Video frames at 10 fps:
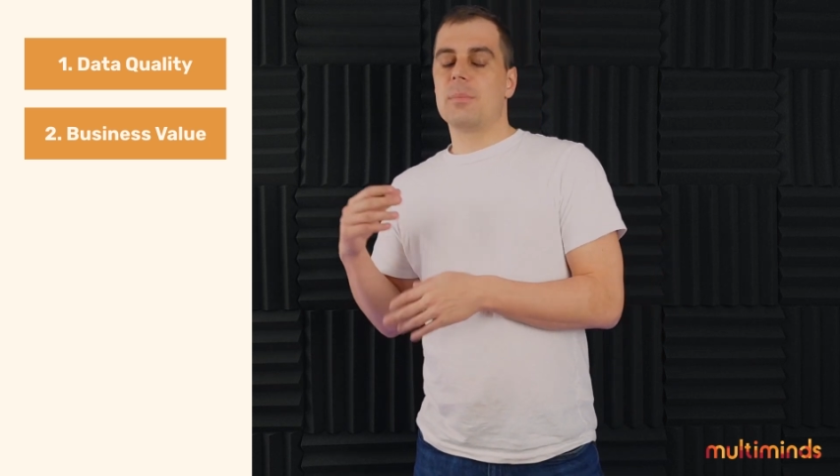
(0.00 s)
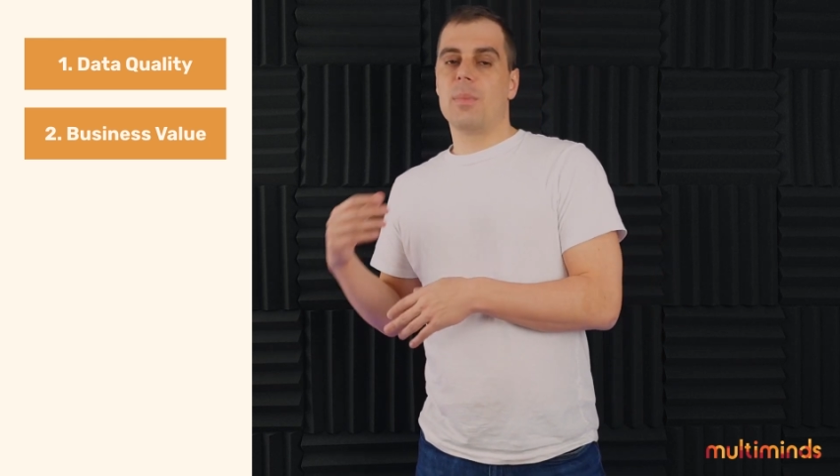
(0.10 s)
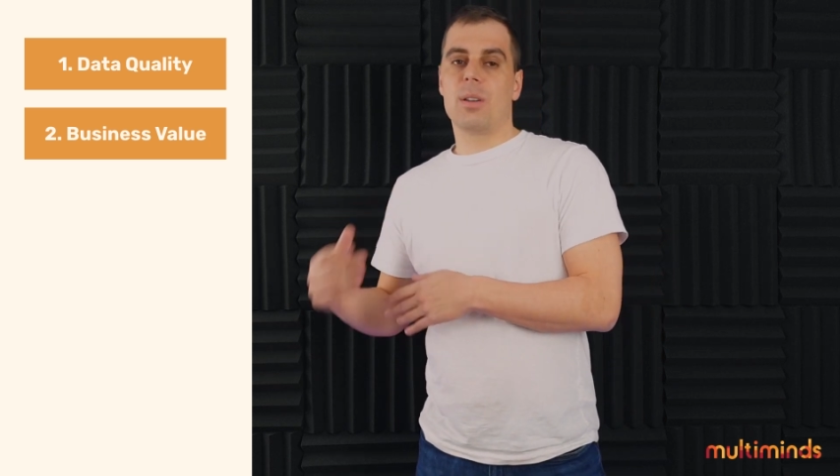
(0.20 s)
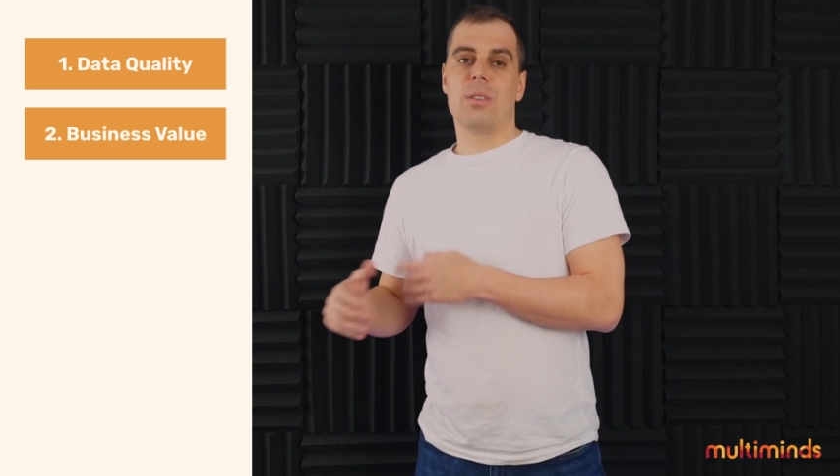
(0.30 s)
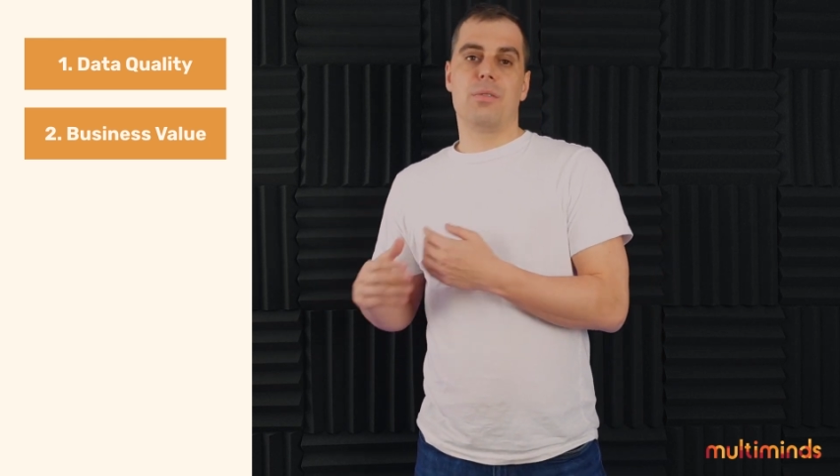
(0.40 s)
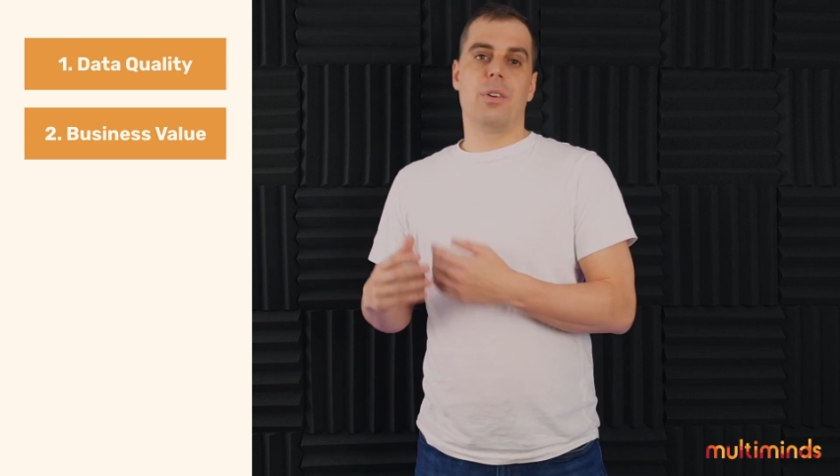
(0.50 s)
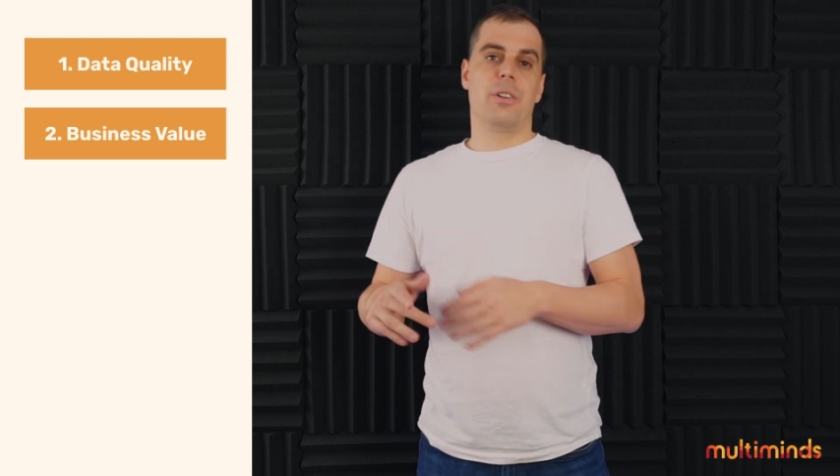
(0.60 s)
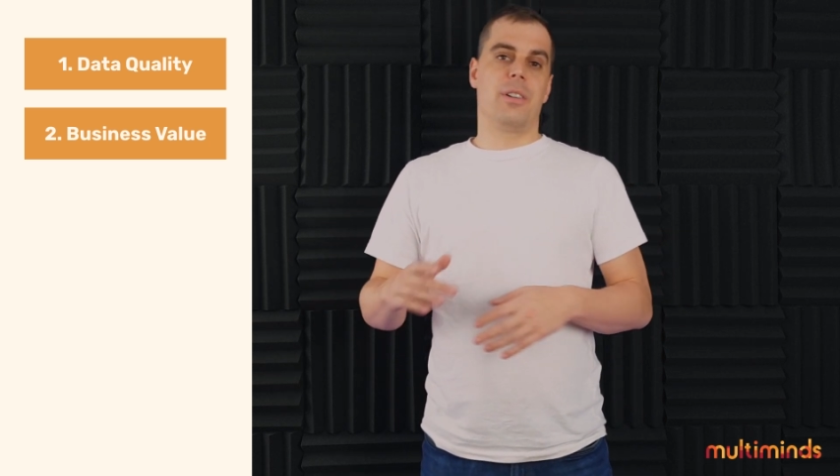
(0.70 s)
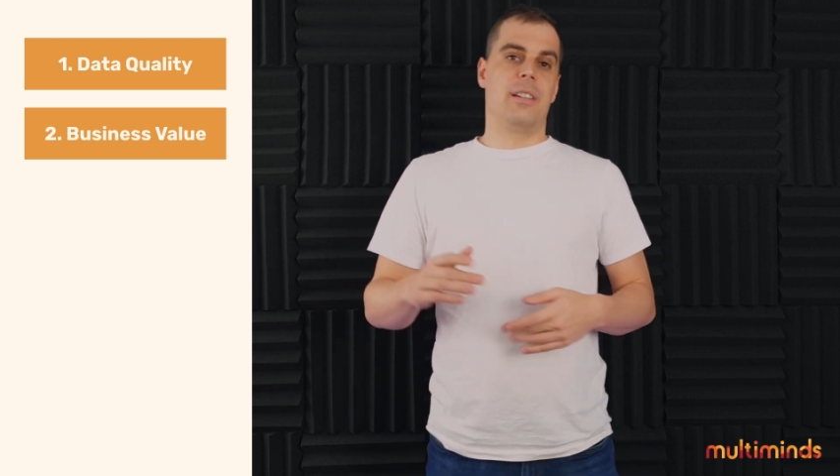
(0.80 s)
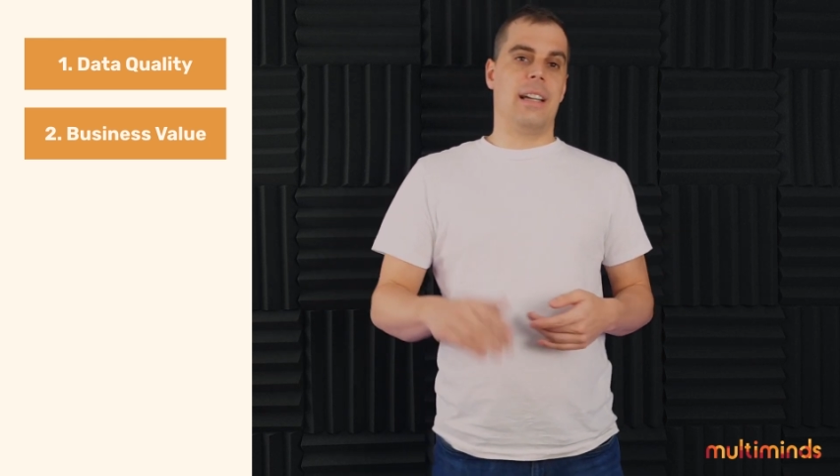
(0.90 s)
model for
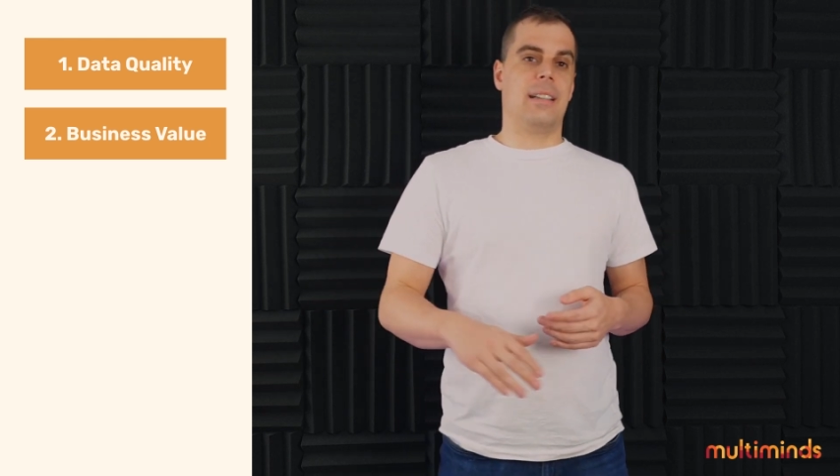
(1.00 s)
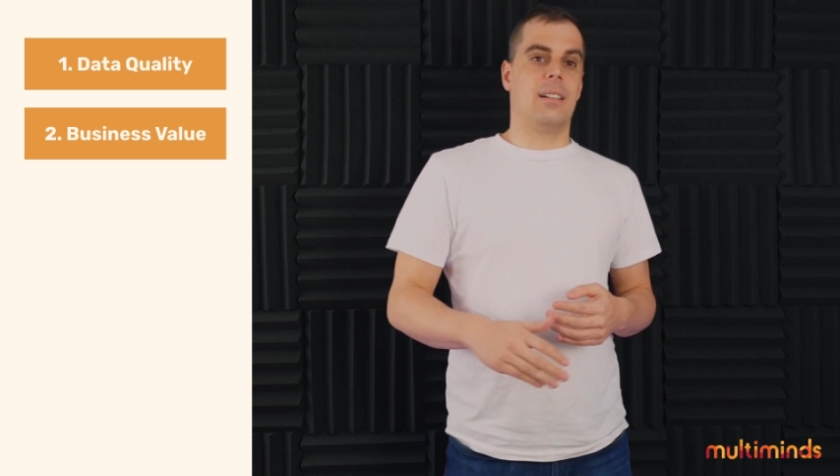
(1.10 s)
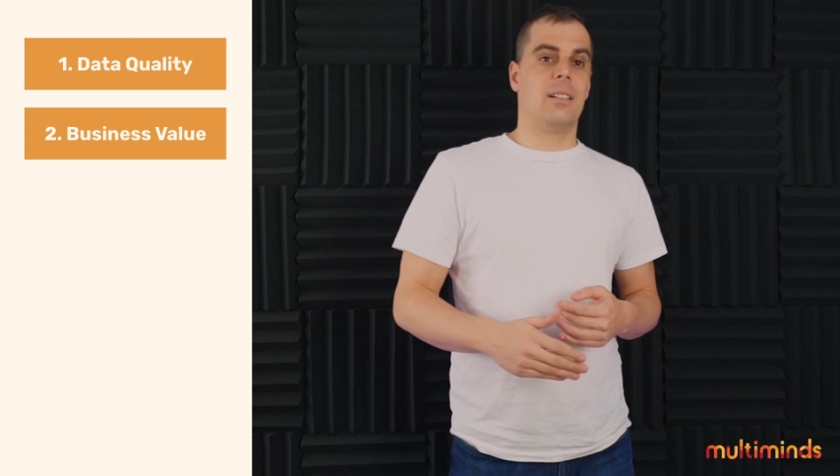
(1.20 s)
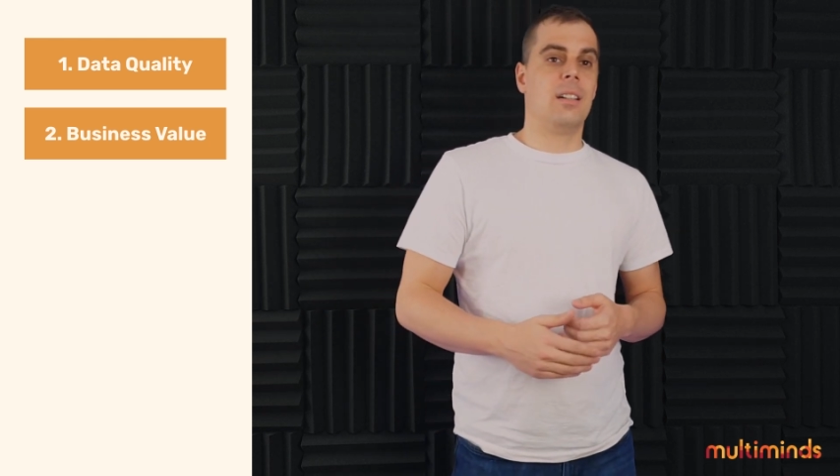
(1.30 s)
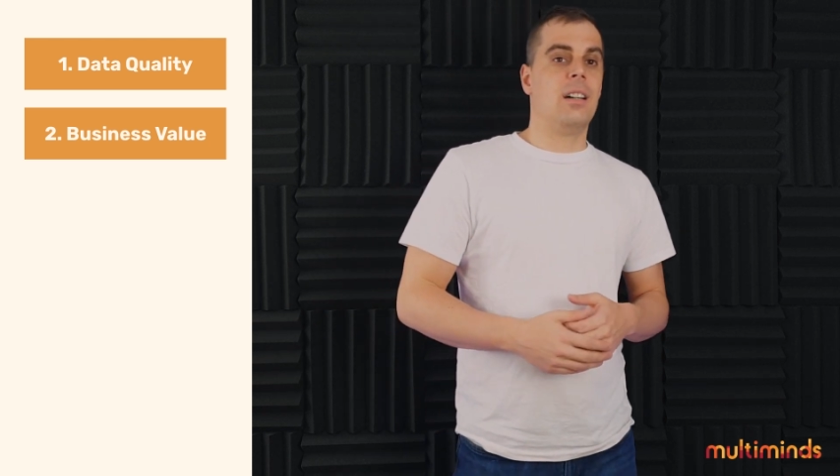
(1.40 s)
your data.